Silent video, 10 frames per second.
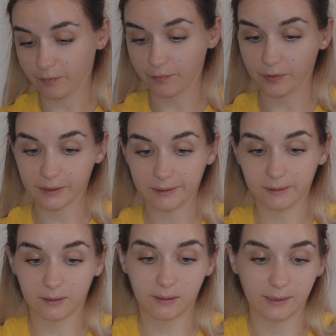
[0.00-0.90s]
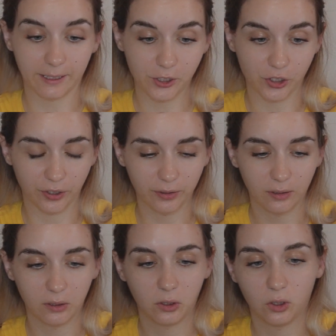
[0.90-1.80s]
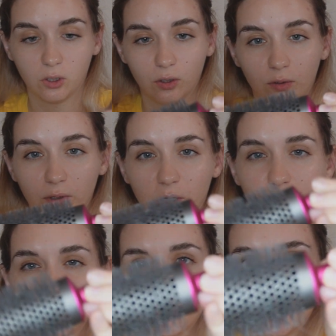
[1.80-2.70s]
first section, look how much